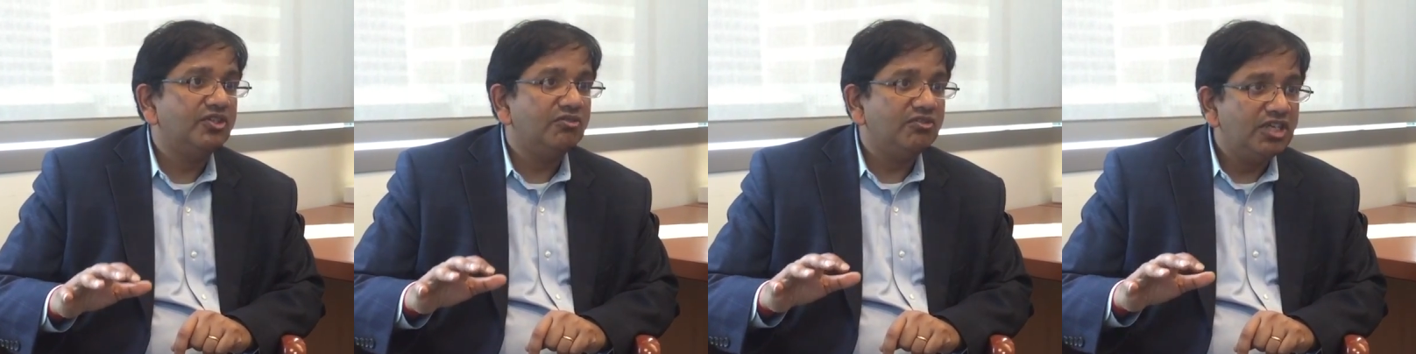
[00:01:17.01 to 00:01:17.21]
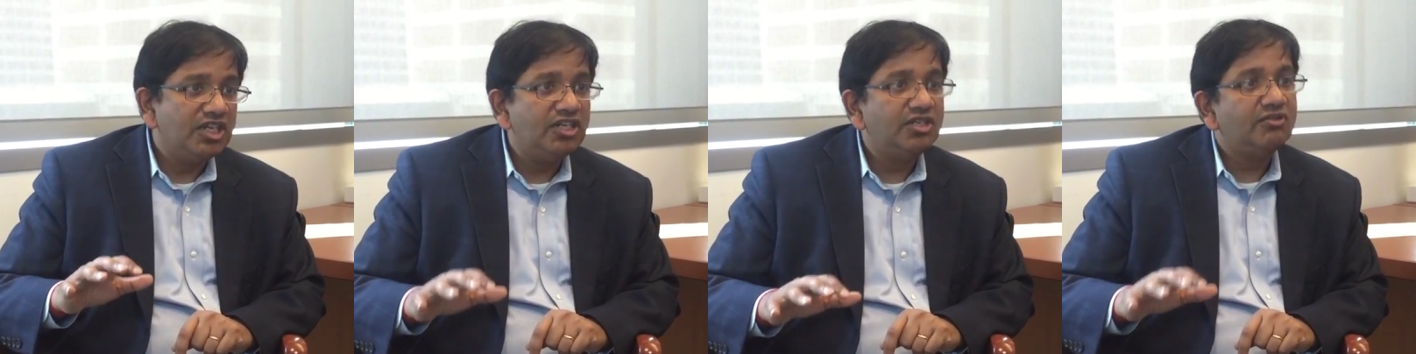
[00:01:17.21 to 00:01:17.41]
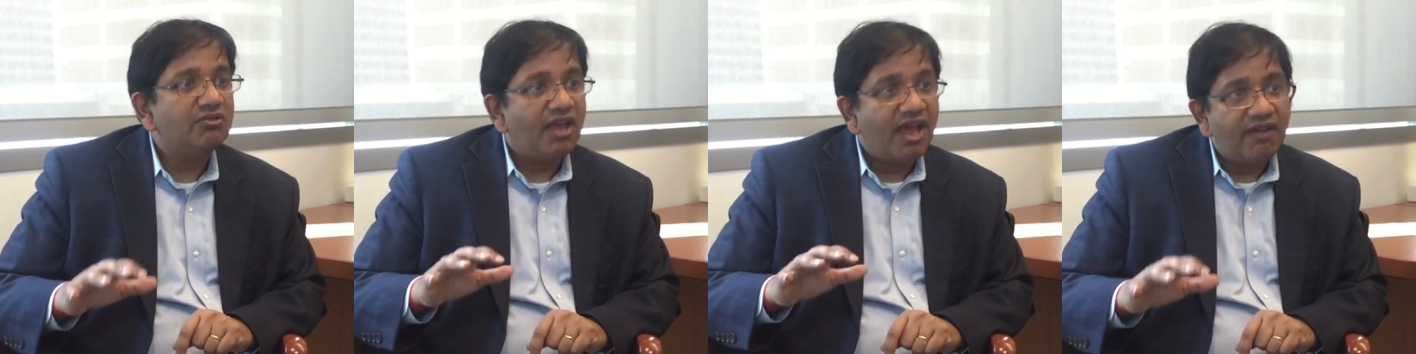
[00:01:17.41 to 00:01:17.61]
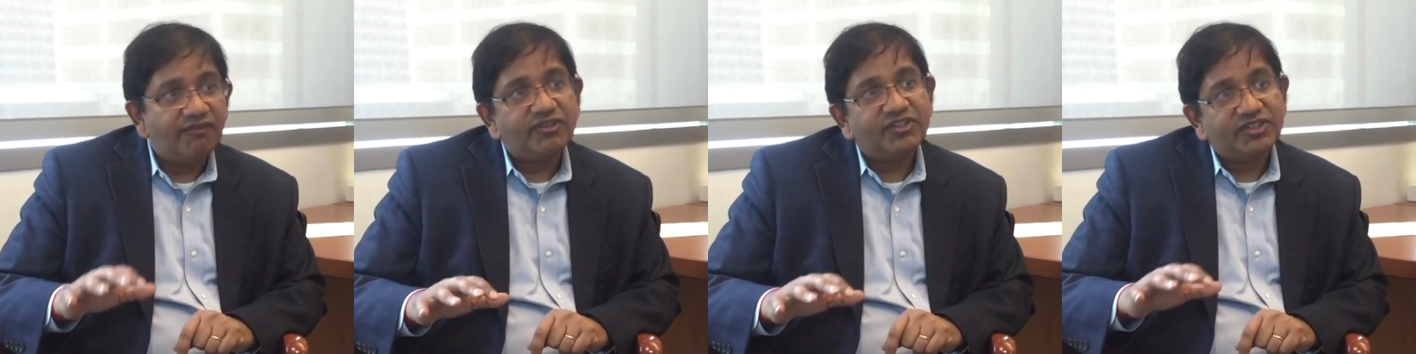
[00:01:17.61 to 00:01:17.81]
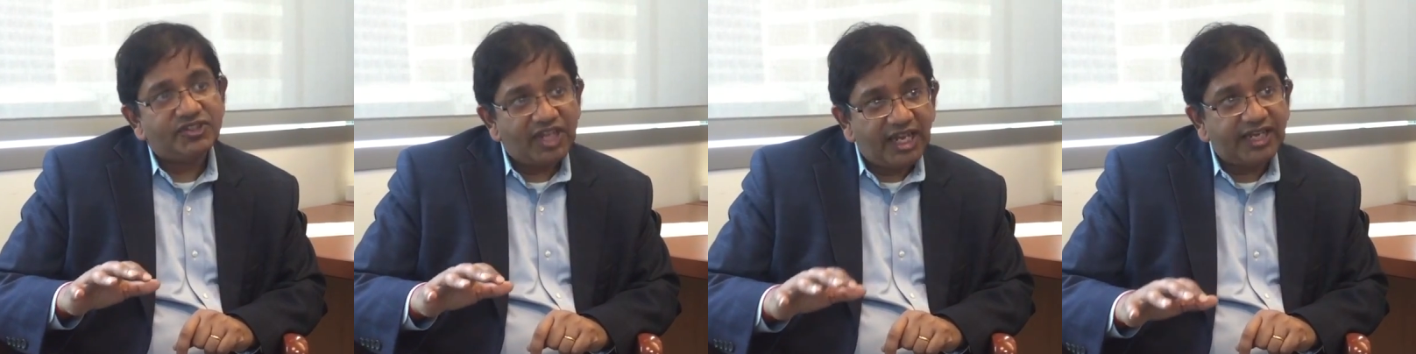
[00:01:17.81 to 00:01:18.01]
You need to
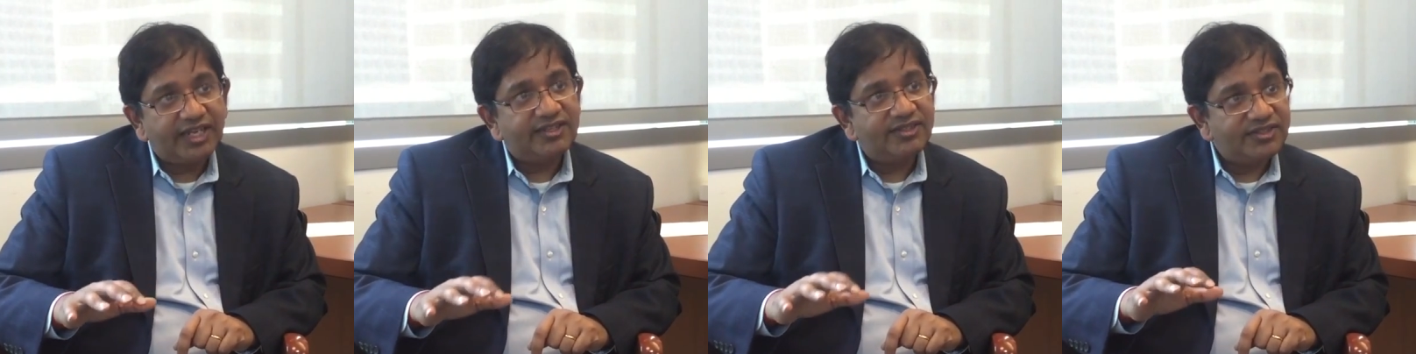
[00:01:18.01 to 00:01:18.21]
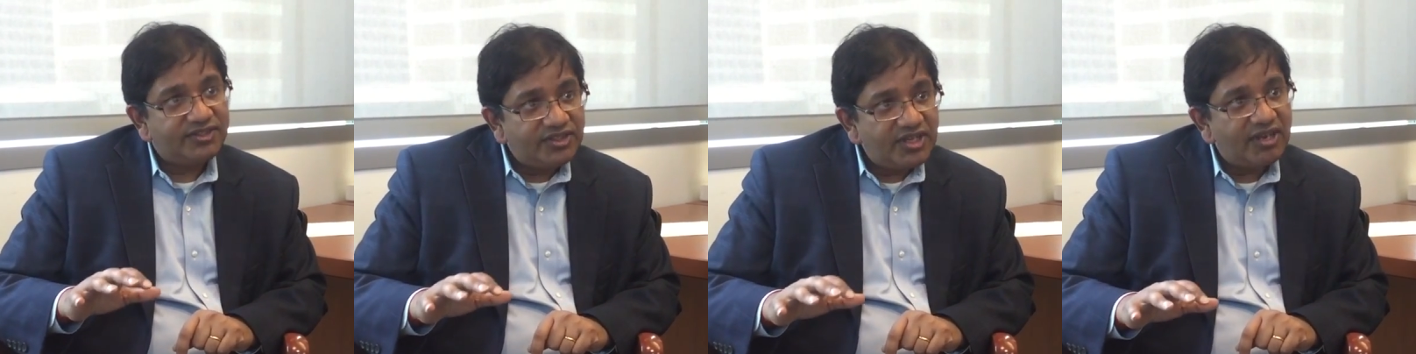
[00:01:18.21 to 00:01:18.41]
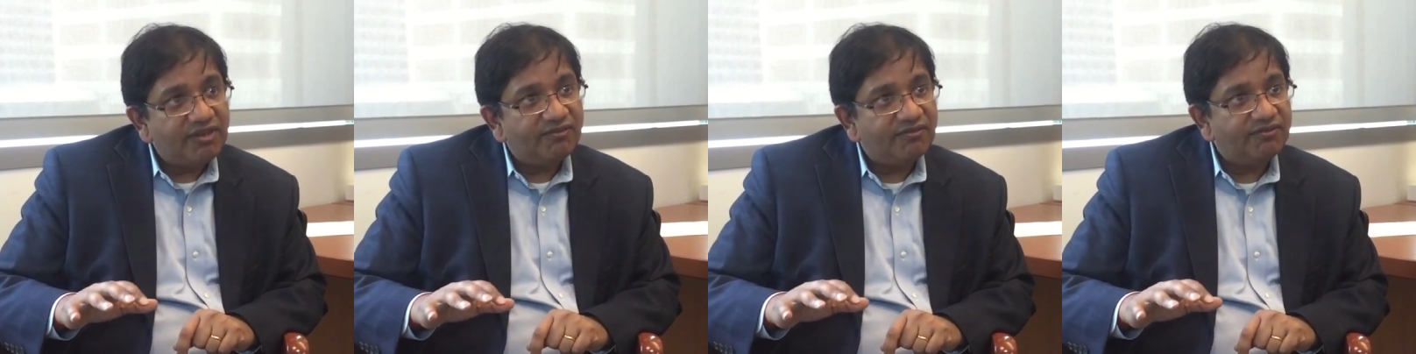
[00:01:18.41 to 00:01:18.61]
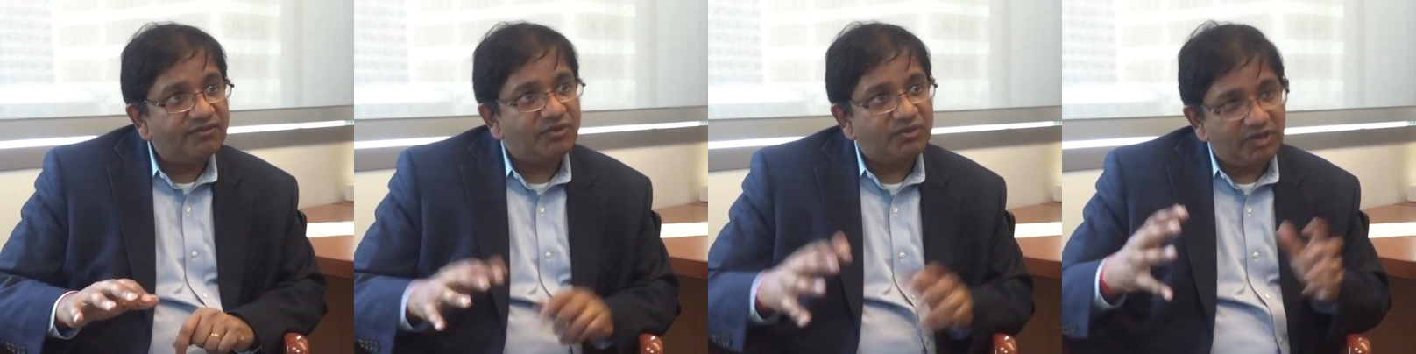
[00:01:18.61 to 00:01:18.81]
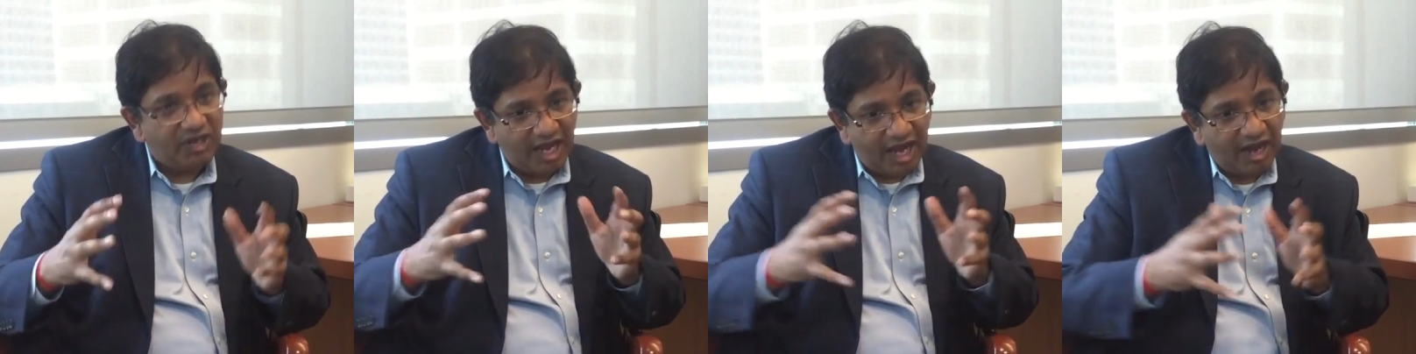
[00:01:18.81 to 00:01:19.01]
have a second SIV
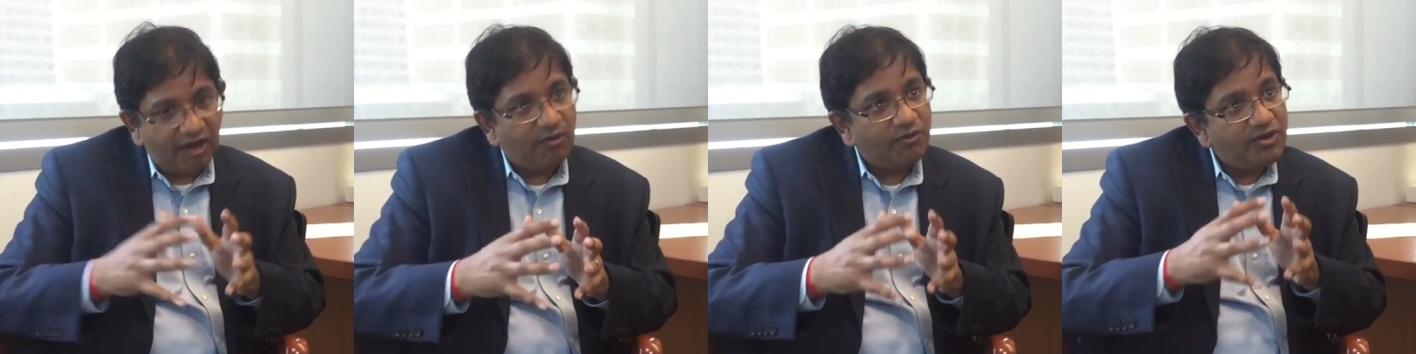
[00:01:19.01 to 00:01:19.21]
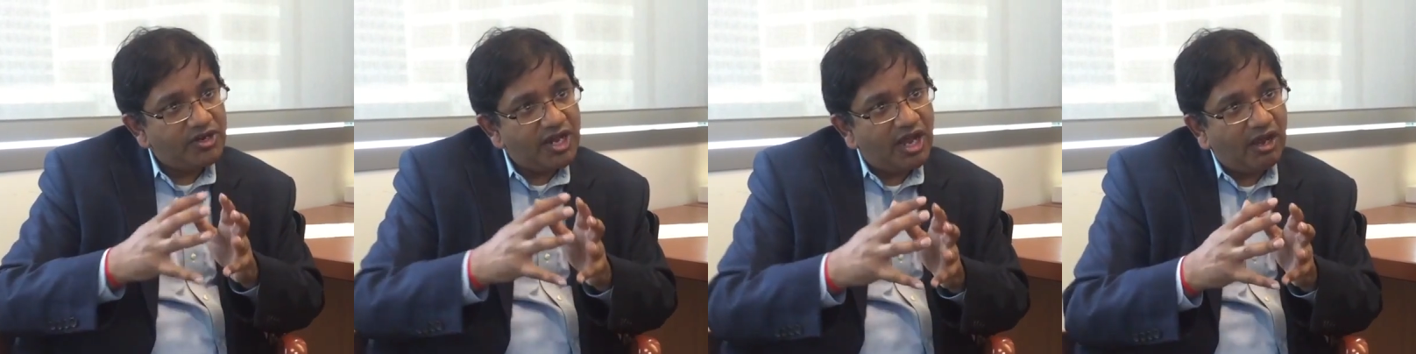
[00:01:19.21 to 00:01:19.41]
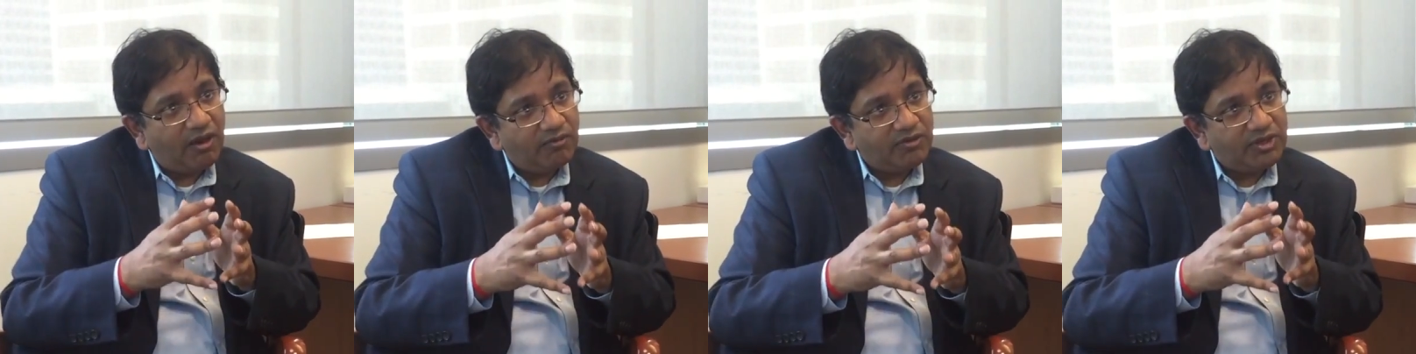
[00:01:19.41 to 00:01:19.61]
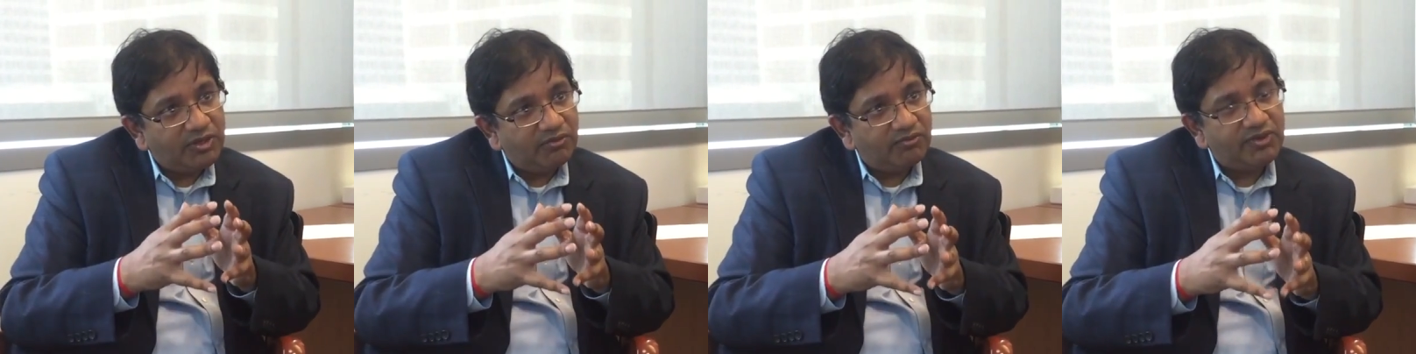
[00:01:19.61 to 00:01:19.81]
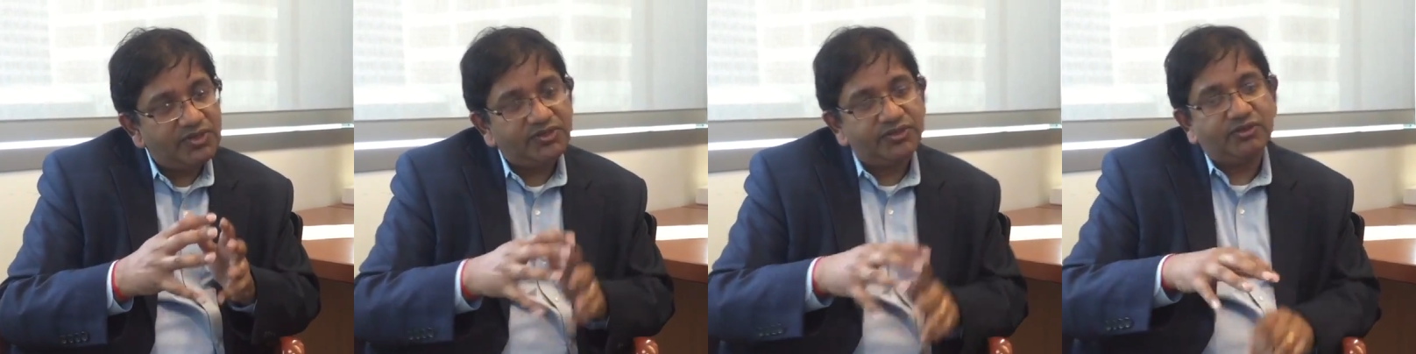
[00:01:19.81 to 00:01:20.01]
to narrow down
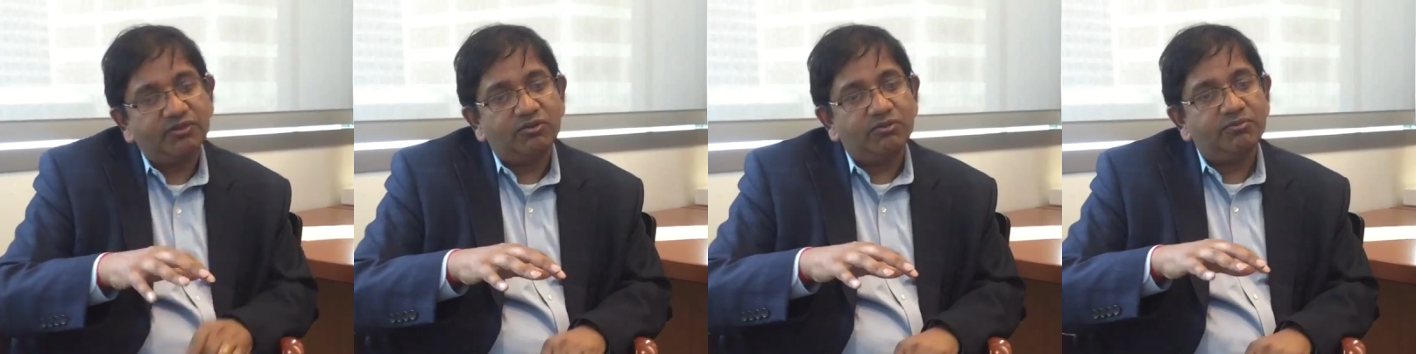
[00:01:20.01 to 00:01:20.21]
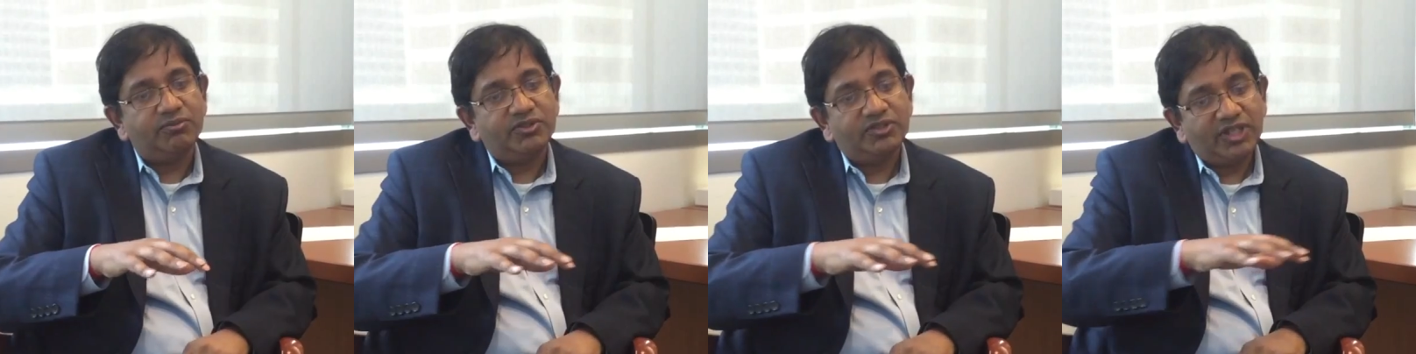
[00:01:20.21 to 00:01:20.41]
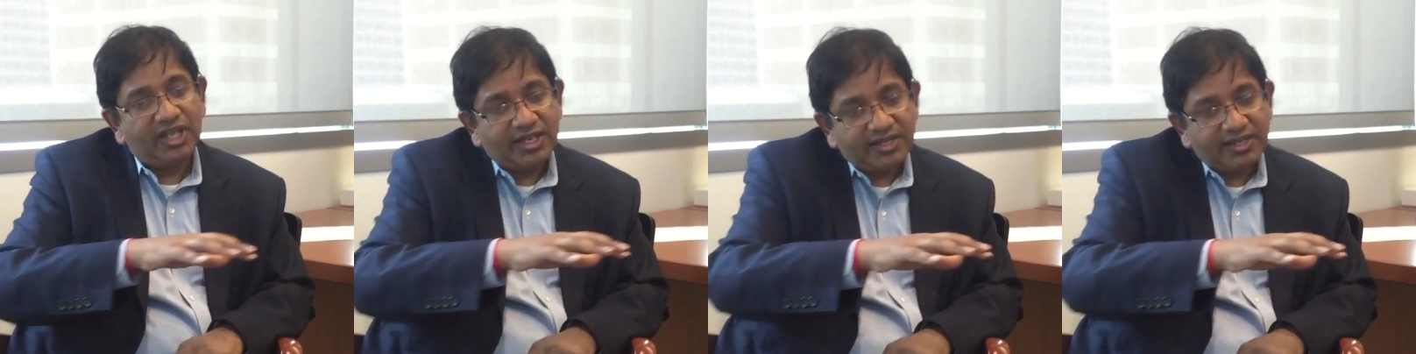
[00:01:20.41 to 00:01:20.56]
your risk groups.